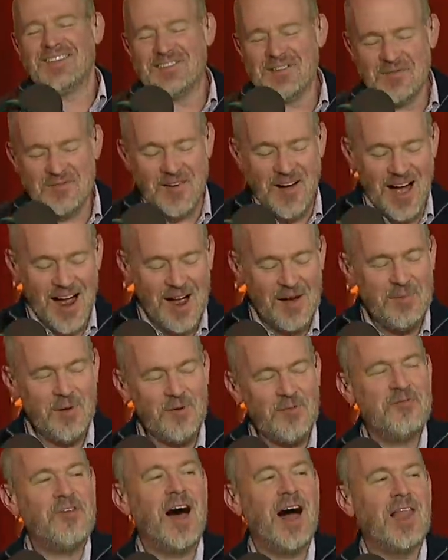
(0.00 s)
is a
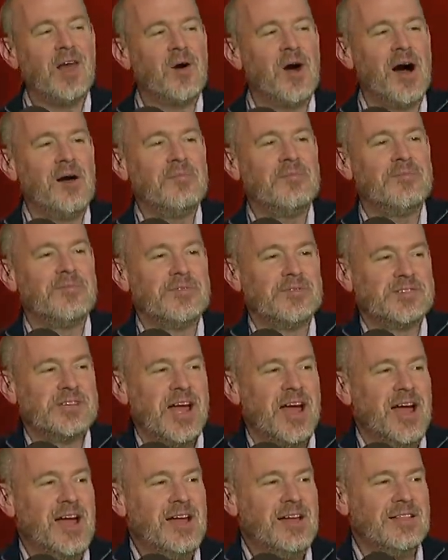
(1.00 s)
viable follow up.
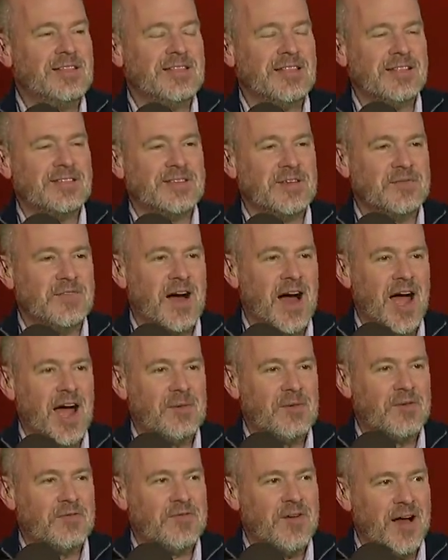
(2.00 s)
Rich, Just- ask him- I That's a saw the
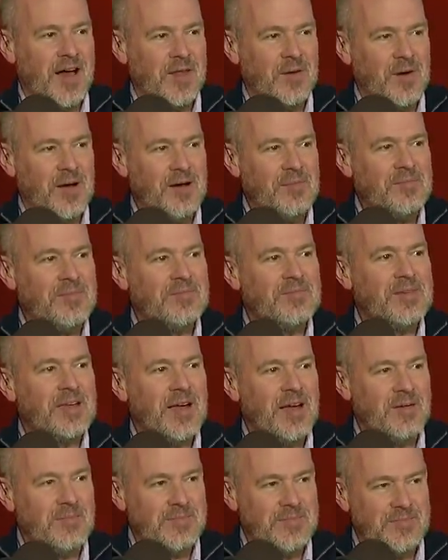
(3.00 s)
viable top half follow-up? in that.
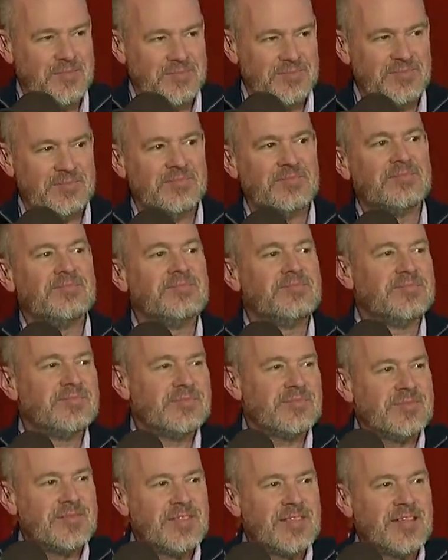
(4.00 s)
Yeah. so I'm also 50
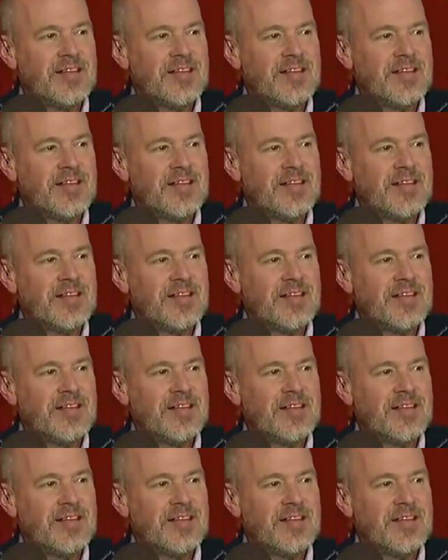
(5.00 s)
50